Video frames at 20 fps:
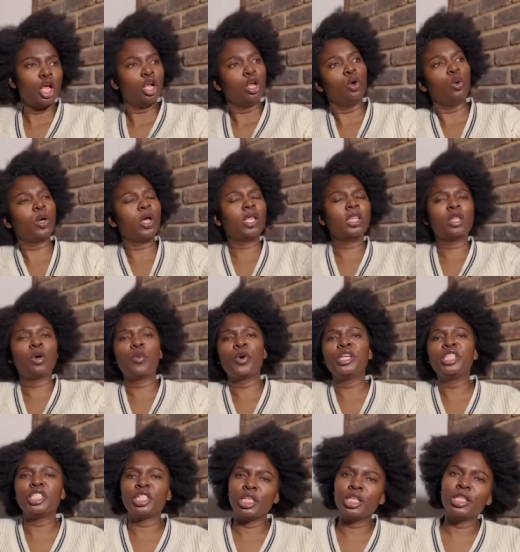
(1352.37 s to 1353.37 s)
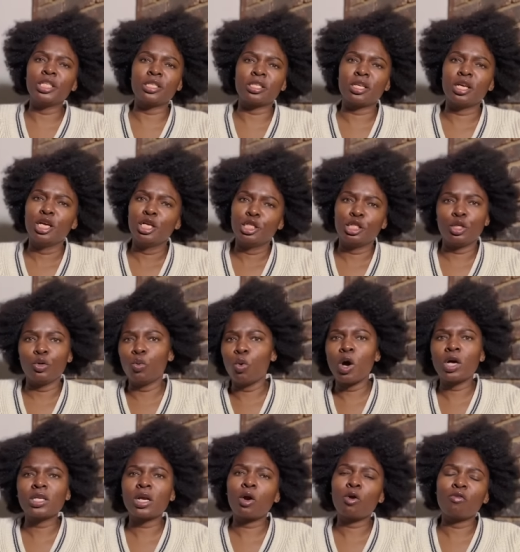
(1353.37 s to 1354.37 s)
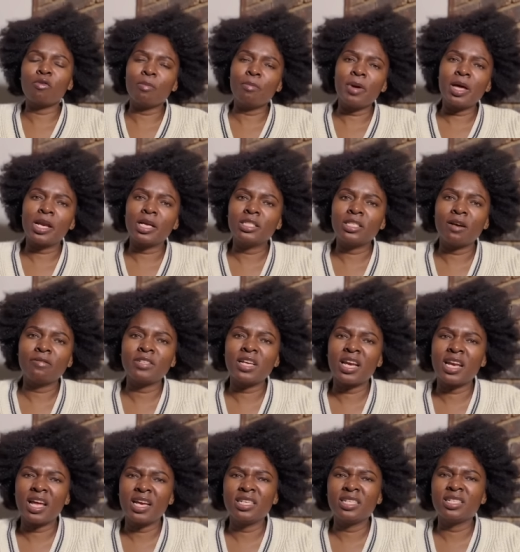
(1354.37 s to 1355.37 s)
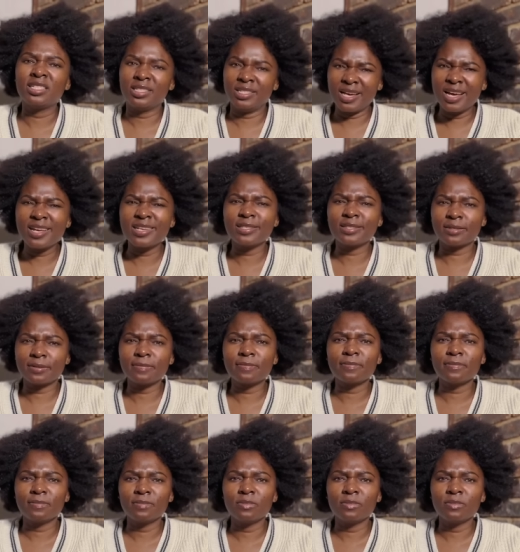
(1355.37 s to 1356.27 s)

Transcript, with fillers: look at the way she is she walked out of a marriage after nine days yes